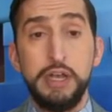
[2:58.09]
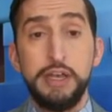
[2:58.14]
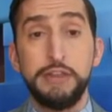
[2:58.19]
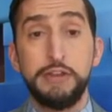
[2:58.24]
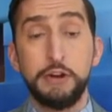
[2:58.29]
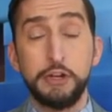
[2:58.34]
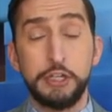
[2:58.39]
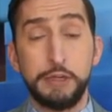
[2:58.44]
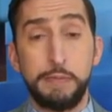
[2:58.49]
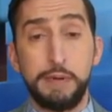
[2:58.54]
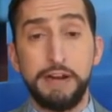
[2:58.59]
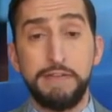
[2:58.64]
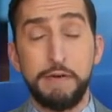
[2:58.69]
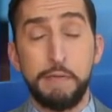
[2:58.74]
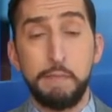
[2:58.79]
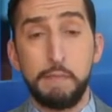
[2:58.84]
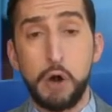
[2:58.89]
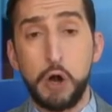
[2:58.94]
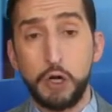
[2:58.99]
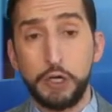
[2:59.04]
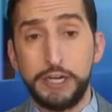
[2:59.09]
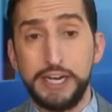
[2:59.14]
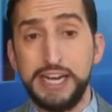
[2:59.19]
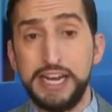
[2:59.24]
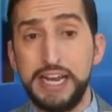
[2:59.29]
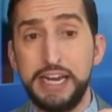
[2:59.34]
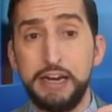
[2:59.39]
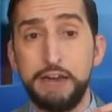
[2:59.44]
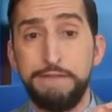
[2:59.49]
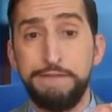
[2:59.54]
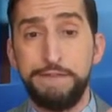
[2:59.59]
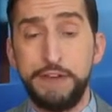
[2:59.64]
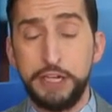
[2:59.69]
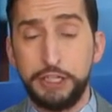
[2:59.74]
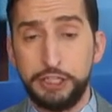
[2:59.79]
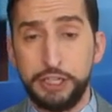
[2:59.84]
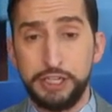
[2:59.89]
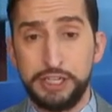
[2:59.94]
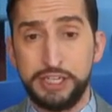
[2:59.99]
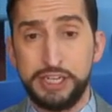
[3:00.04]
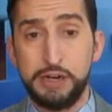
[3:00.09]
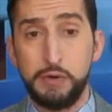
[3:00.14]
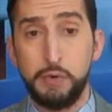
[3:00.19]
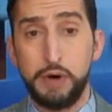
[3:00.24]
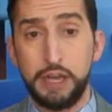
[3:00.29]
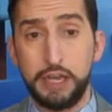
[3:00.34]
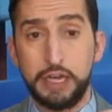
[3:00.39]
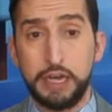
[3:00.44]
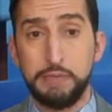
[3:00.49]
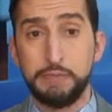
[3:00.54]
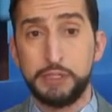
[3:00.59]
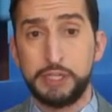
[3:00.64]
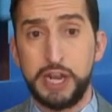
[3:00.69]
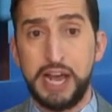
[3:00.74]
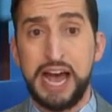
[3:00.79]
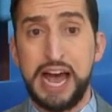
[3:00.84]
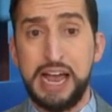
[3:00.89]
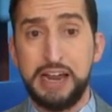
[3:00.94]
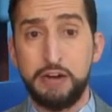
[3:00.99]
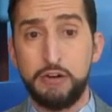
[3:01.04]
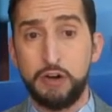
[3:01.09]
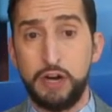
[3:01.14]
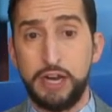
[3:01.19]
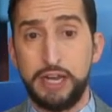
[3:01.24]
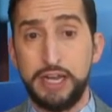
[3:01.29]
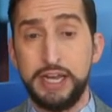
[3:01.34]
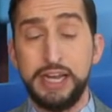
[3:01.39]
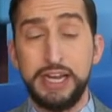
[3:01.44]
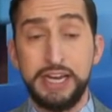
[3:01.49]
there's a bit of a market inefficiency when it comes to hiring